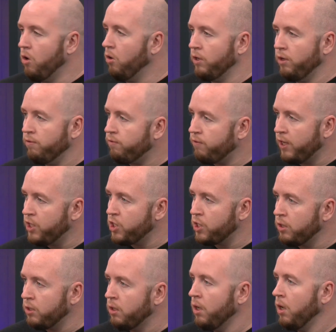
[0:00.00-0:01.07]
on
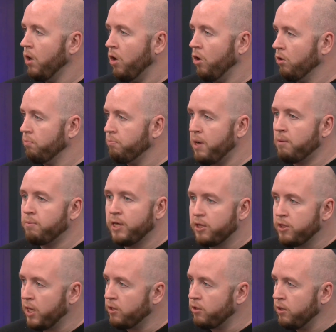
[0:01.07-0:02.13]
inflation, on public
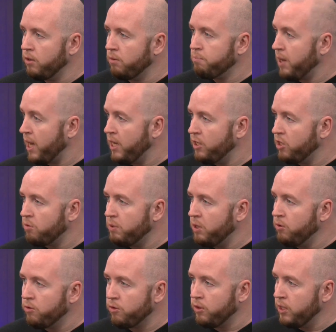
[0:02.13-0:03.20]
sector pay
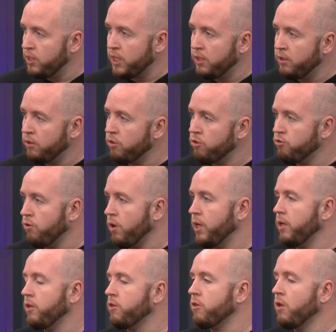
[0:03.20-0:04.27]
disputes and the attendant
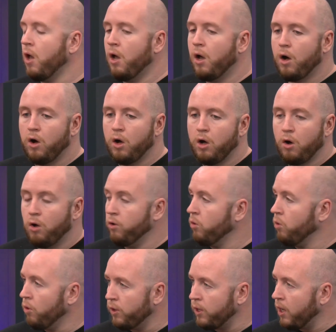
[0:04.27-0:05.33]
strikes. Uh, on
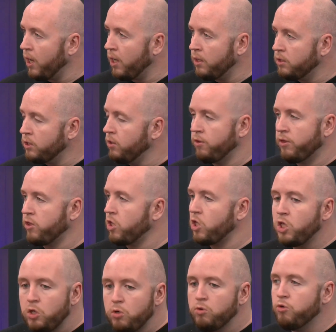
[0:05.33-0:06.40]
Northern Ireland. You know, there's a
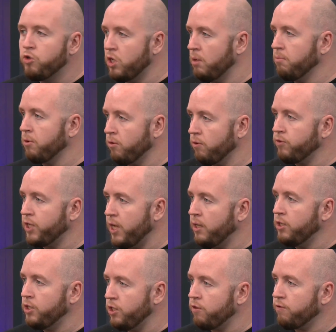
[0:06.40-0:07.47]
huge number of
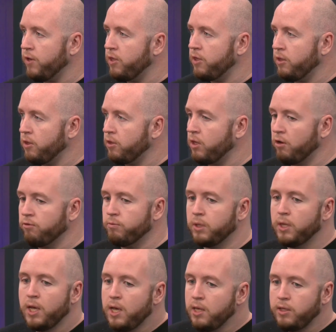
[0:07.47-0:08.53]
challenges hmm. facing this
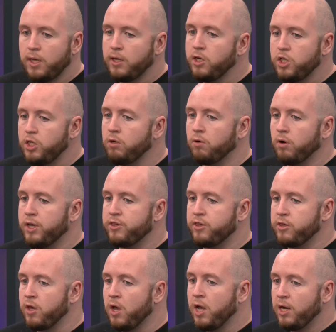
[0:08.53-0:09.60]
government. The energy
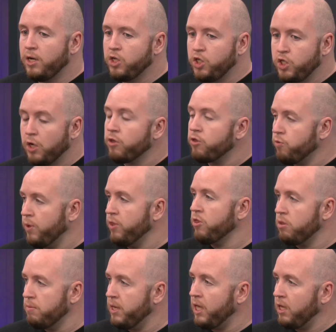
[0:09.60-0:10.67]
crisis just
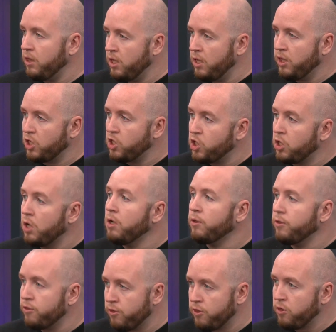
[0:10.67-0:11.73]
wins them the, the
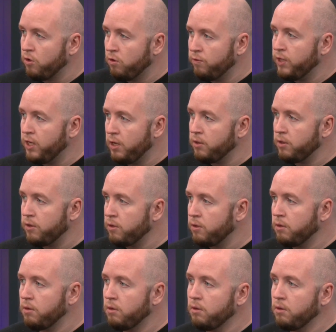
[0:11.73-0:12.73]
chance to solve the others.